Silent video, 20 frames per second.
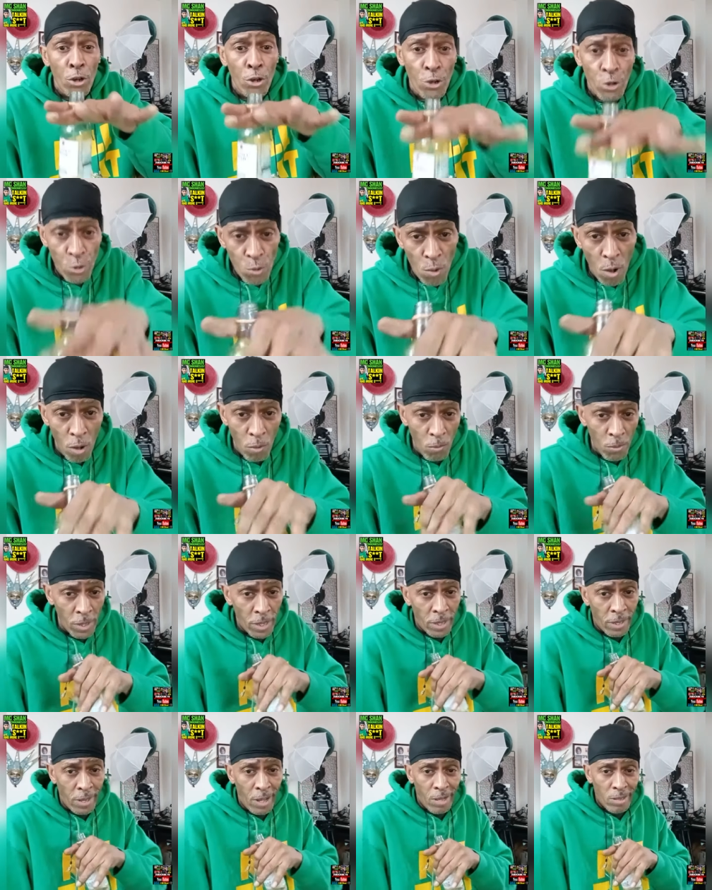You
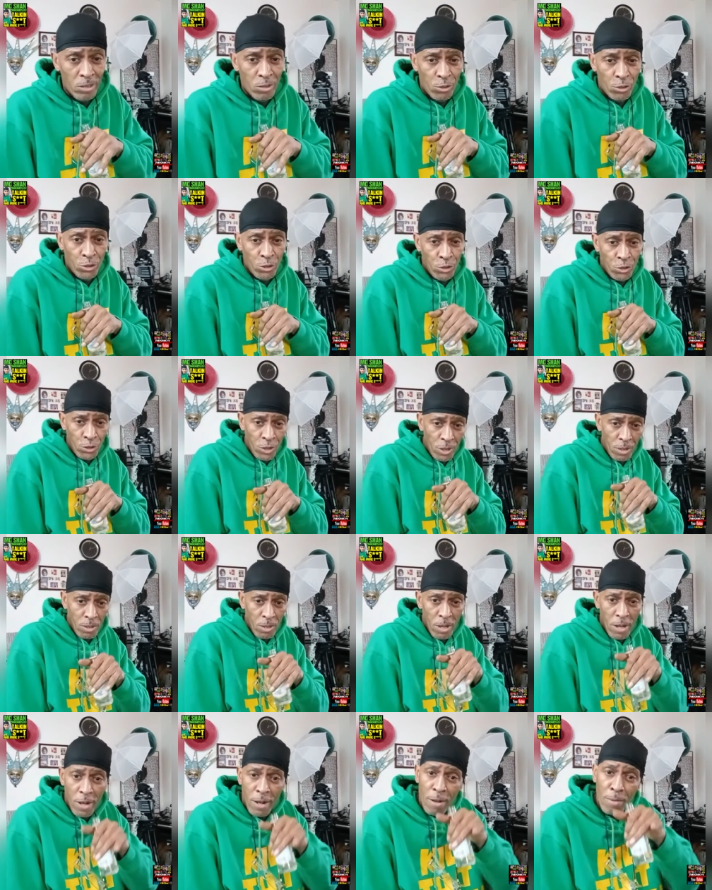already got the
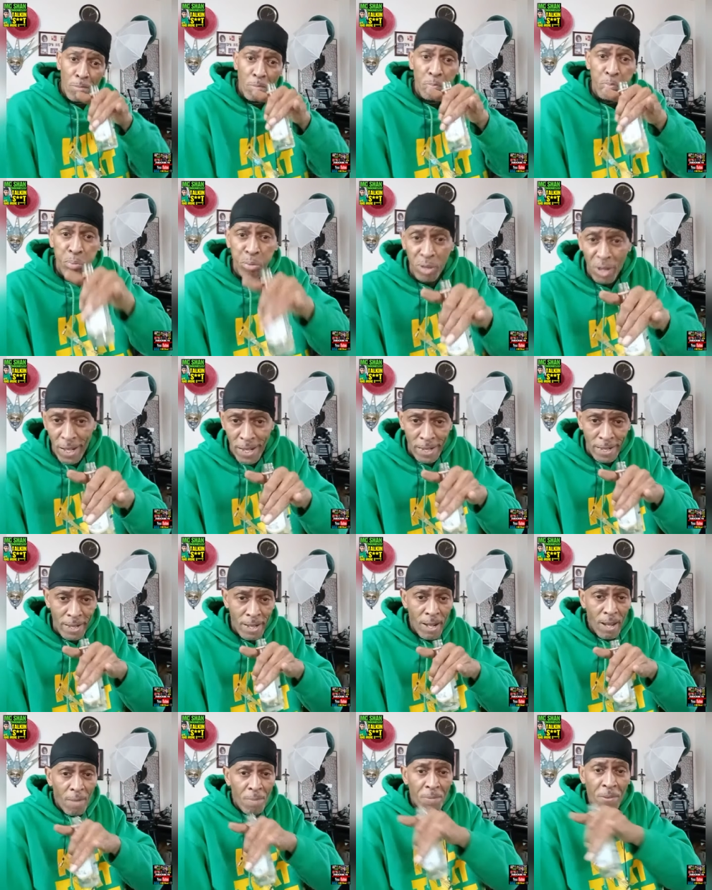shit in play